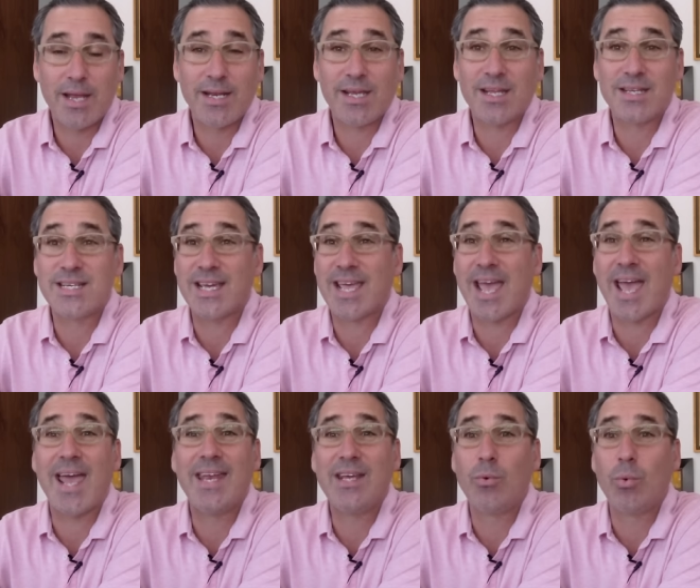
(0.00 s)
and it can take
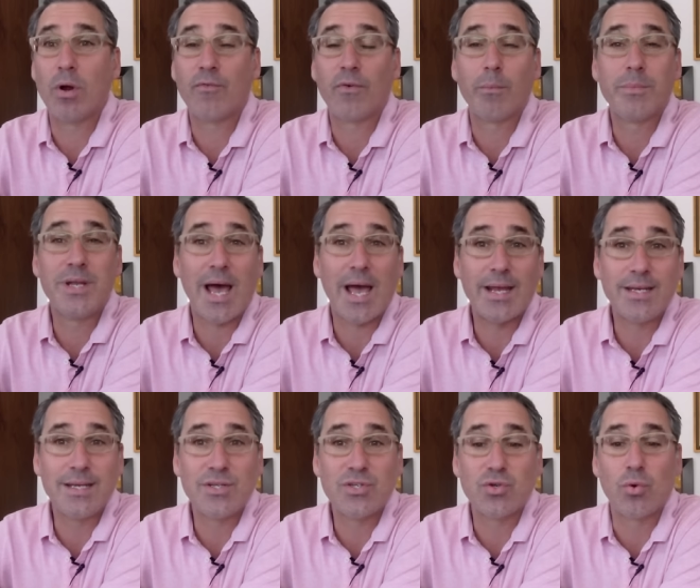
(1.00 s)
anywhere from
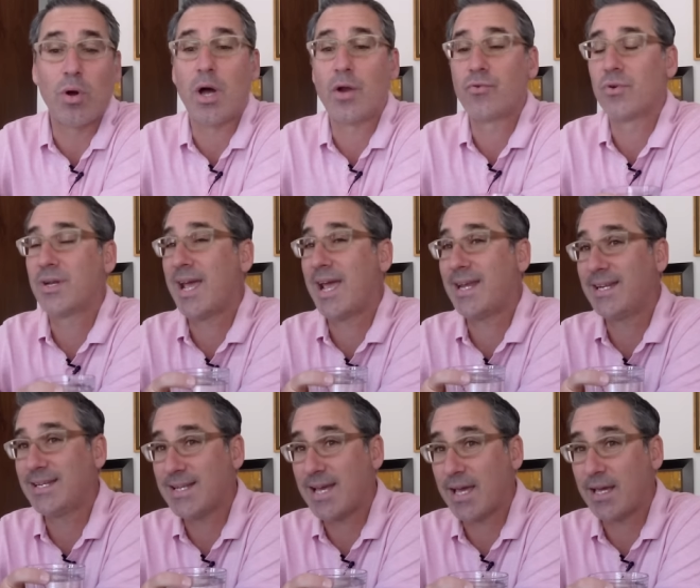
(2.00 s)
90 to
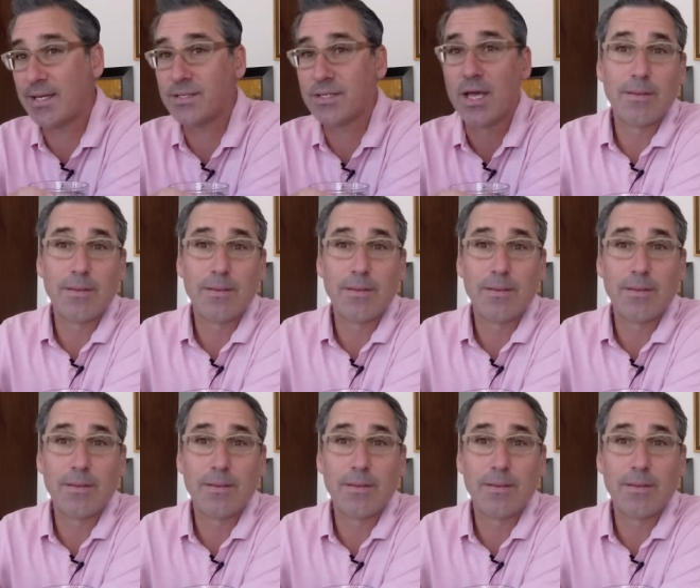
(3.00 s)
180 days